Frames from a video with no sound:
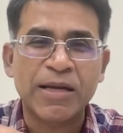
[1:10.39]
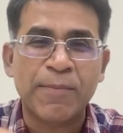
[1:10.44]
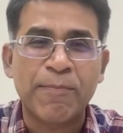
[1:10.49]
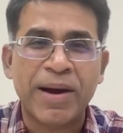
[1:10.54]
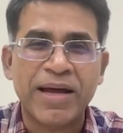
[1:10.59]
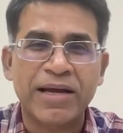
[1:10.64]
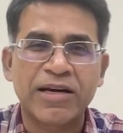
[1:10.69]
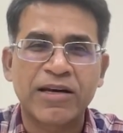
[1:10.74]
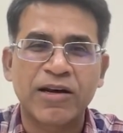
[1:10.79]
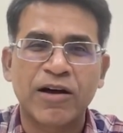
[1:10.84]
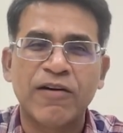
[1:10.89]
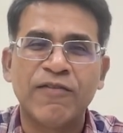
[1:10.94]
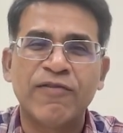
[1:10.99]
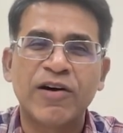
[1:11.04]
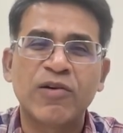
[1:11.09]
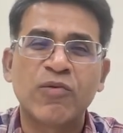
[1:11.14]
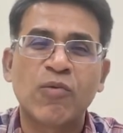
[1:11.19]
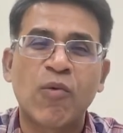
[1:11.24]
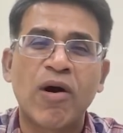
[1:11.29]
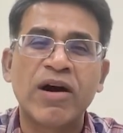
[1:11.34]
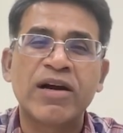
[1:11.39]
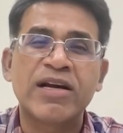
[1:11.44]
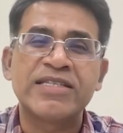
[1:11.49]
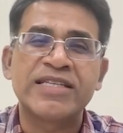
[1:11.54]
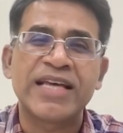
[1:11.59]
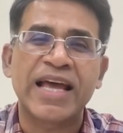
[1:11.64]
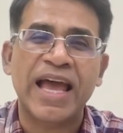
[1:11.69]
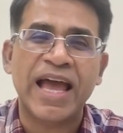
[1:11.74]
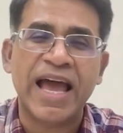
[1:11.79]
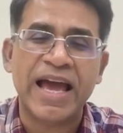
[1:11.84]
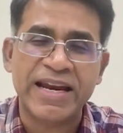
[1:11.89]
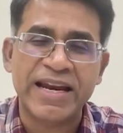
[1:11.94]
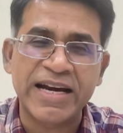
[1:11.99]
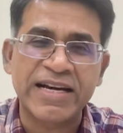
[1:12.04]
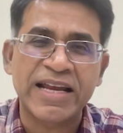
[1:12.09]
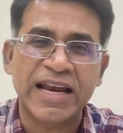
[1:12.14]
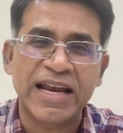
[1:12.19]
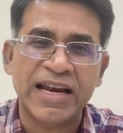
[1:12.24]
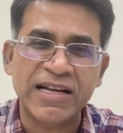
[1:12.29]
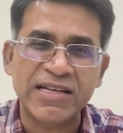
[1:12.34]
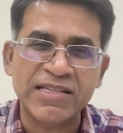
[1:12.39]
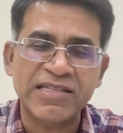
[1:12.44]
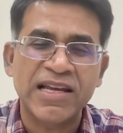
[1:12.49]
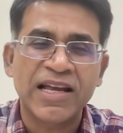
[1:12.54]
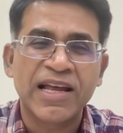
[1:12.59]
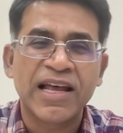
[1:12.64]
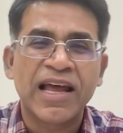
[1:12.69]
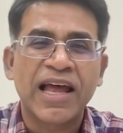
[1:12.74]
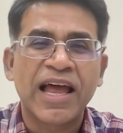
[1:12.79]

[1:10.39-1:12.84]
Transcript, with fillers: a paragraph on what does Airy tell us